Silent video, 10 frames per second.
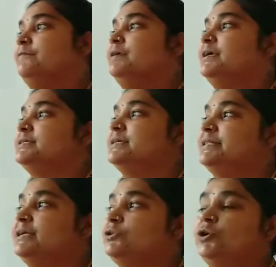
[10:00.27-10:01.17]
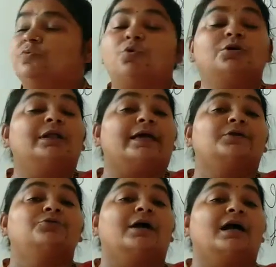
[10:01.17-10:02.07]
we can say that they won't
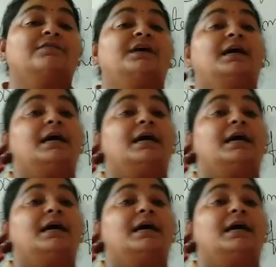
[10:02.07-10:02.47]
like to have